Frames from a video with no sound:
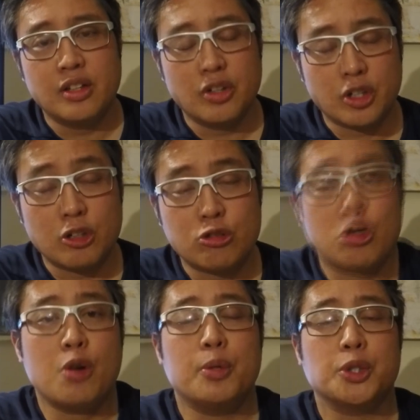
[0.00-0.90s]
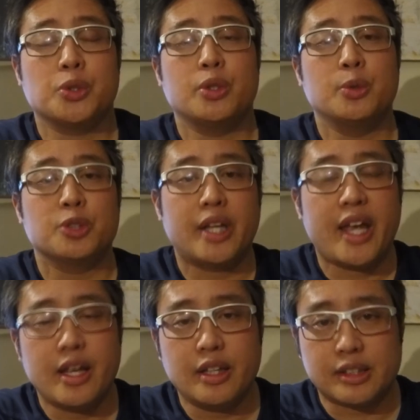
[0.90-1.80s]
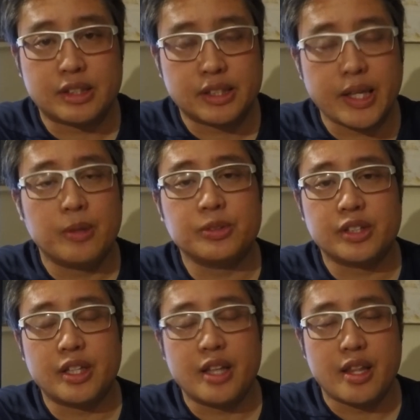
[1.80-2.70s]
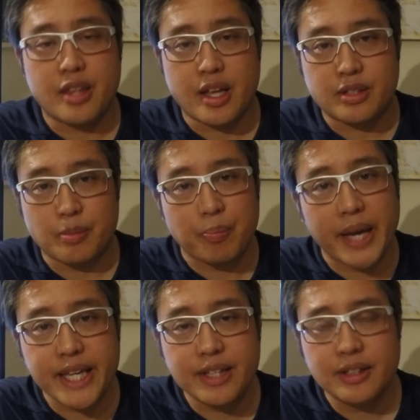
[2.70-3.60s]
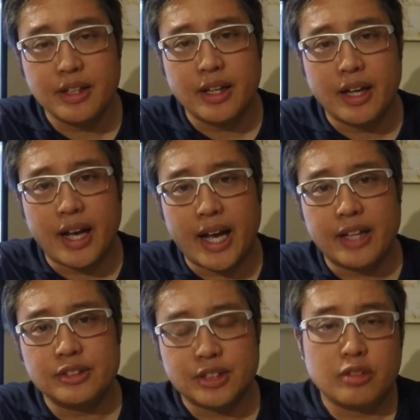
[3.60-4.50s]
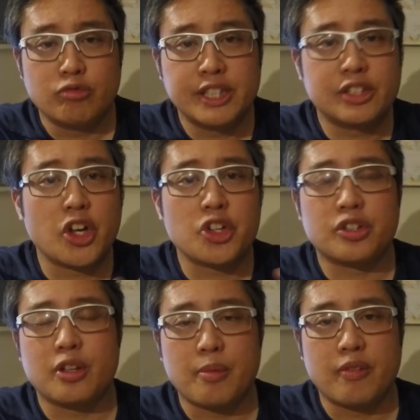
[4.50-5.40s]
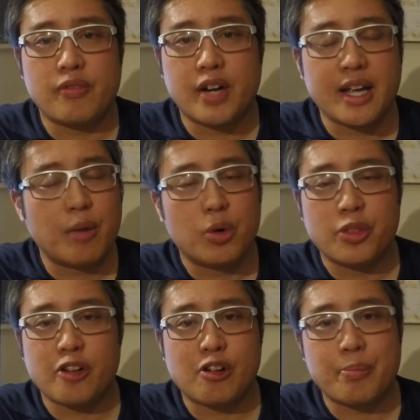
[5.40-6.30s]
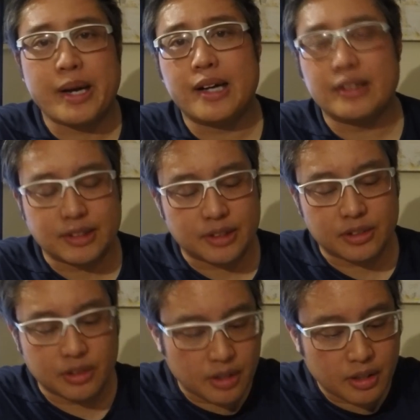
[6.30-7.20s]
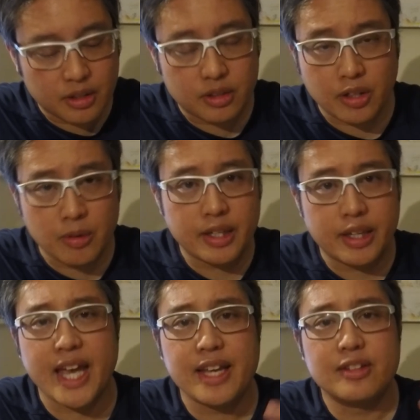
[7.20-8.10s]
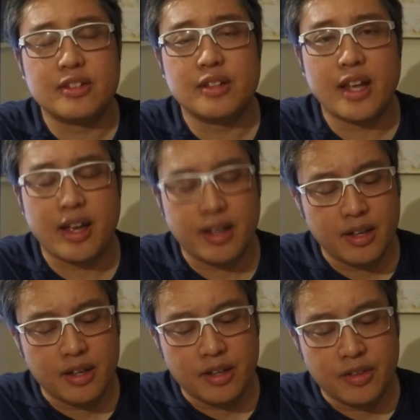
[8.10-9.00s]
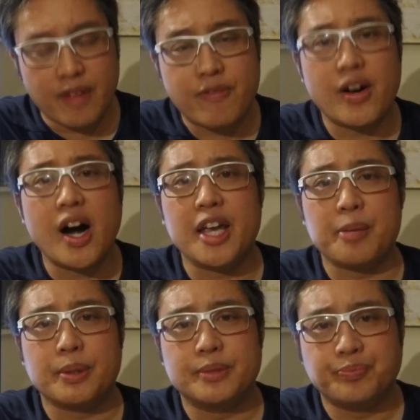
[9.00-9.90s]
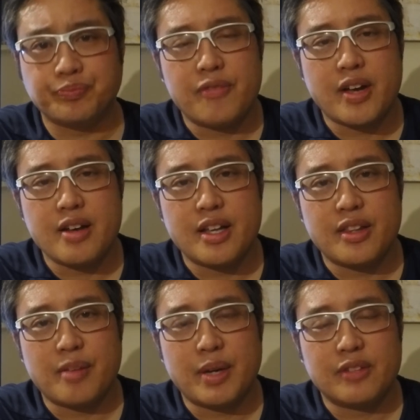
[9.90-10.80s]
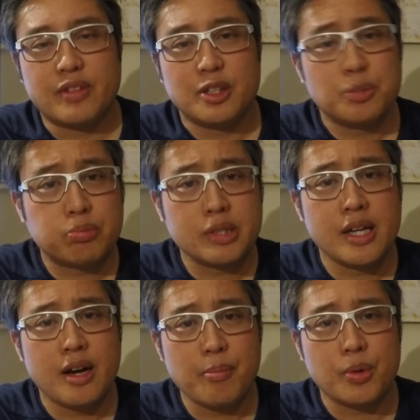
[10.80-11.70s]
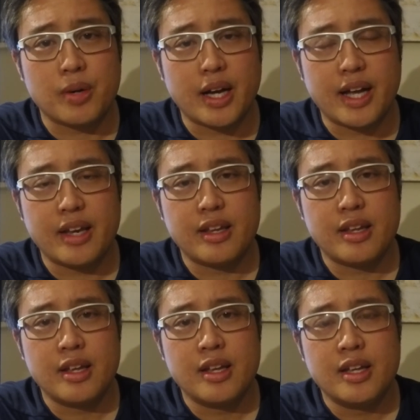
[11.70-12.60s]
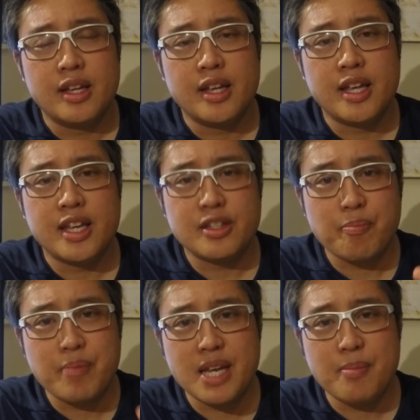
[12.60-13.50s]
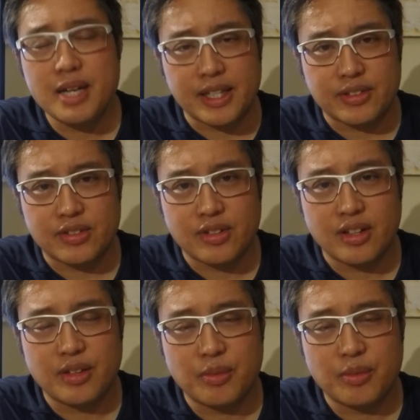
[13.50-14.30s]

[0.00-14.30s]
Look at a role model who excels in their domain and research them and find out what they're about and just totally get into their vibe. I found out that Matt Avella is pretty humble and he's a minimalist,